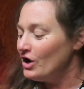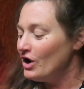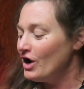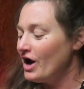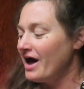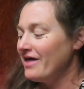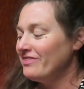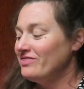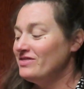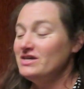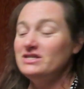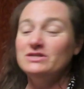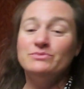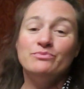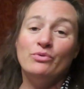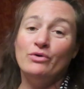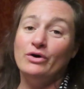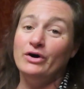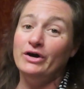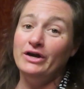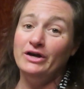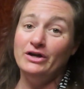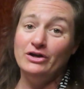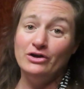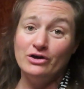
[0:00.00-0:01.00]
At this
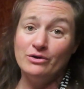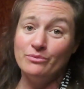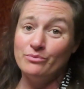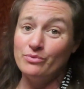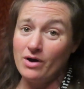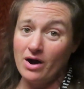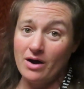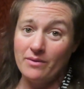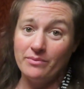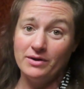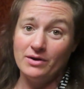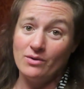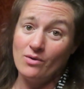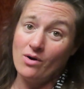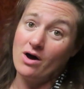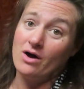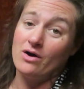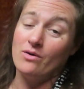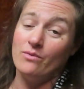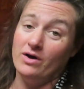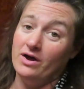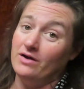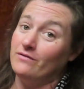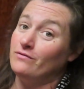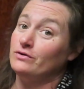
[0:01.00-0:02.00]
point, you can probably walk
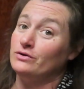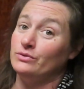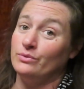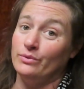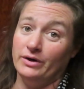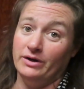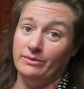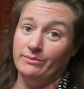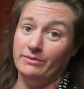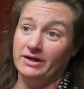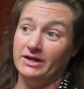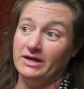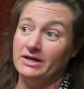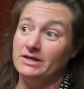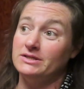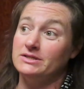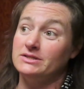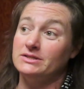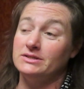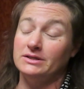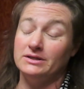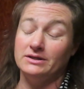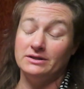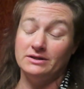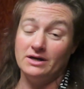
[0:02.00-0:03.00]
away for 20
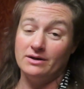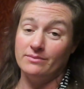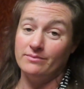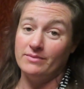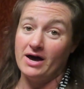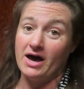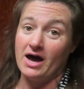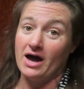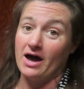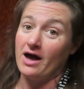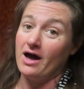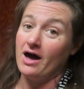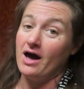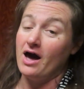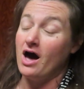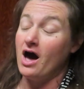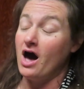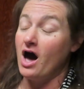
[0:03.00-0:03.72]
minutes, come back.